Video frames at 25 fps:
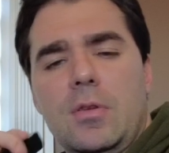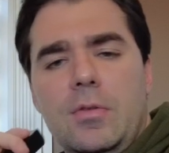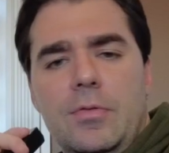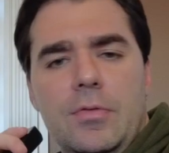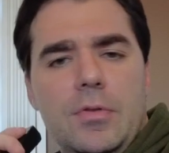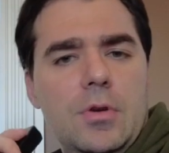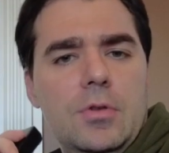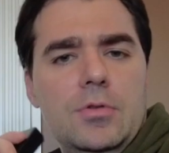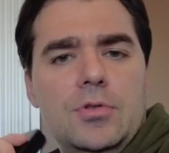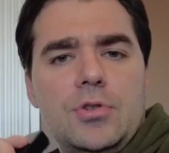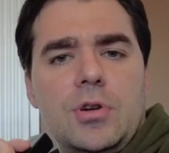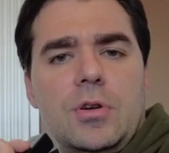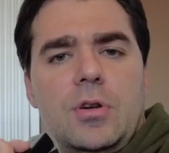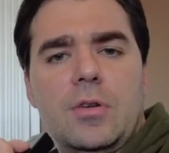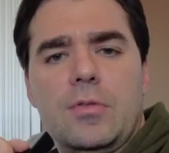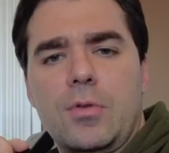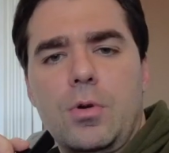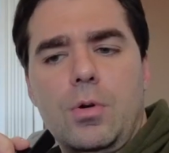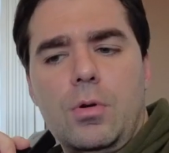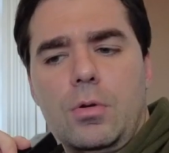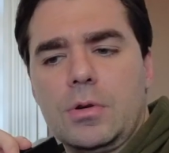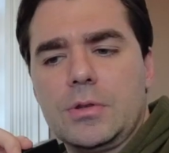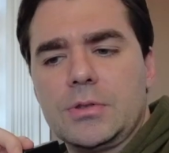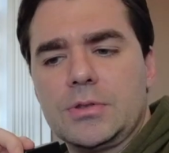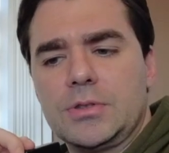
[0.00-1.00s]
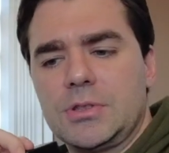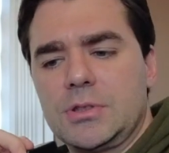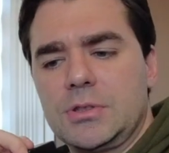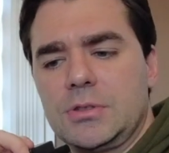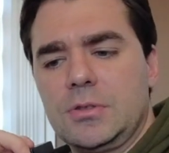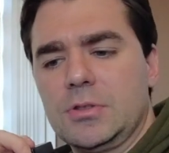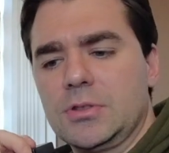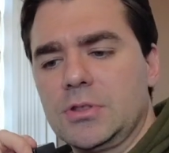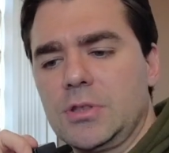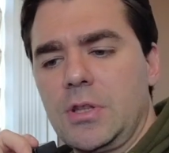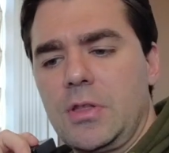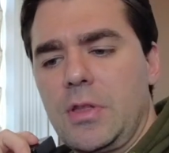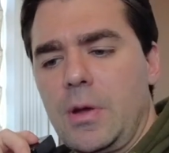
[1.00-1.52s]
the future of course
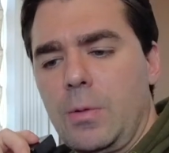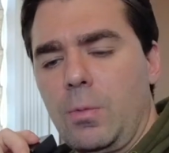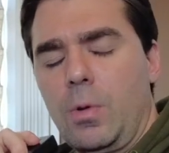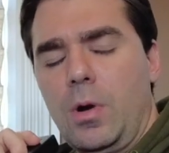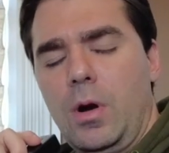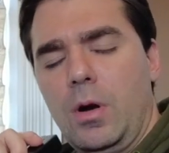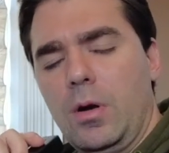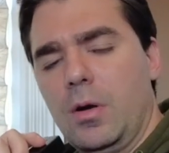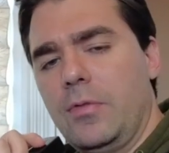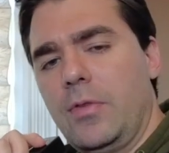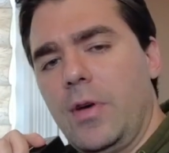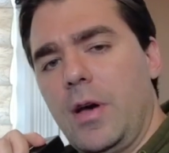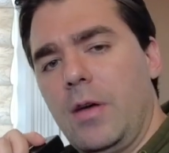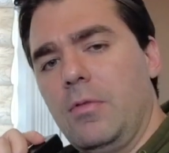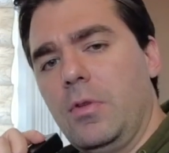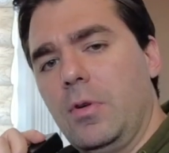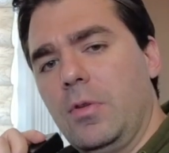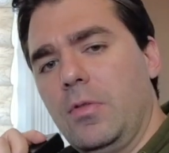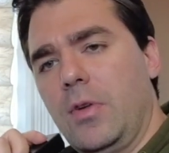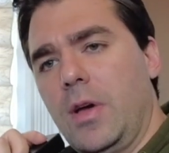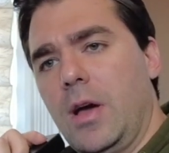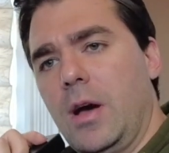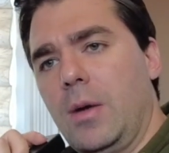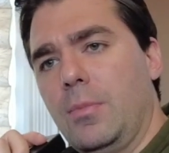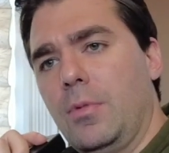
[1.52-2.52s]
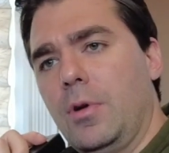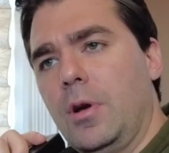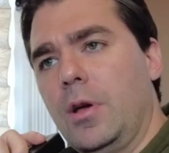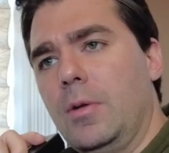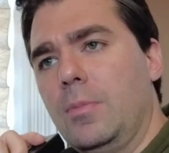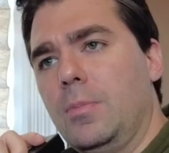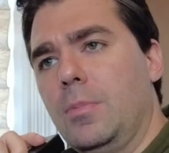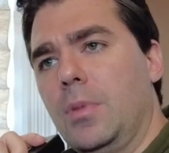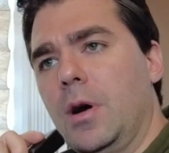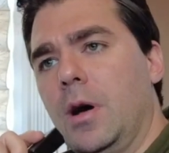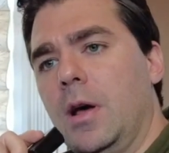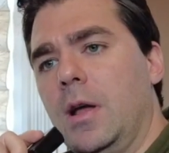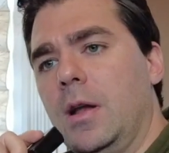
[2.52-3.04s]
there's nothing wrong with having a family
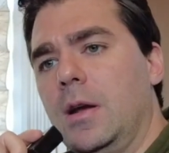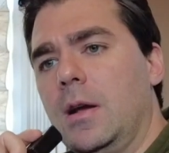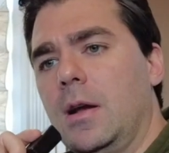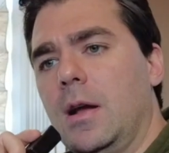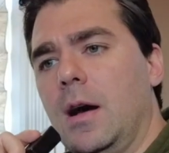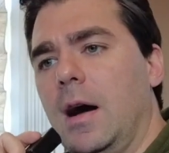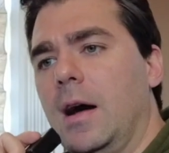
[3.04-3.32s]
but